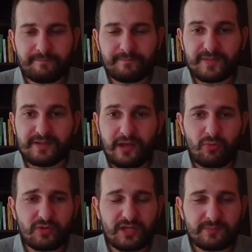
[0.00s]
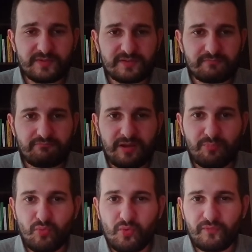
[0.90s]
now comes a
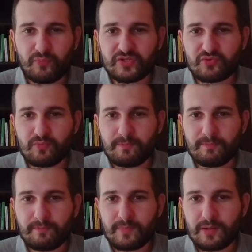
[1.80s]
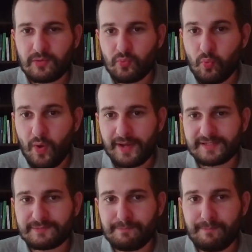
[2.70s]
move which white
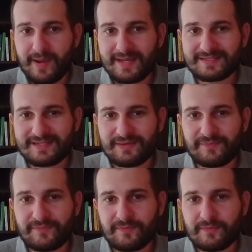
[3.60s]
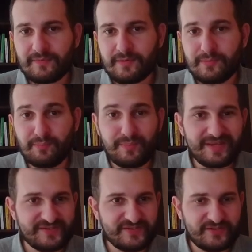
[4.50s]
might have
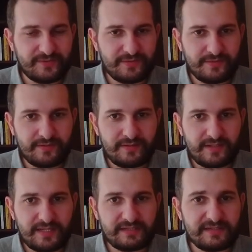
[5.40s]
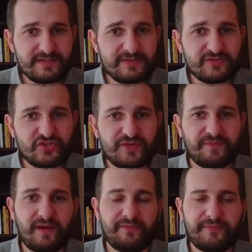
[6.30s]
missed, and this is g5.
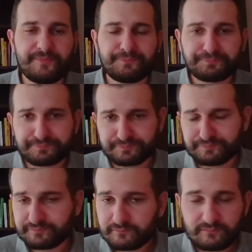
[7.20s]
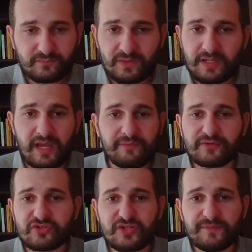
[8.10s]
After
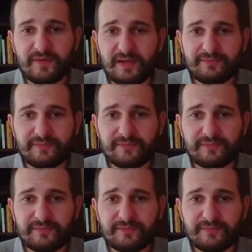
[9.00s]
g5,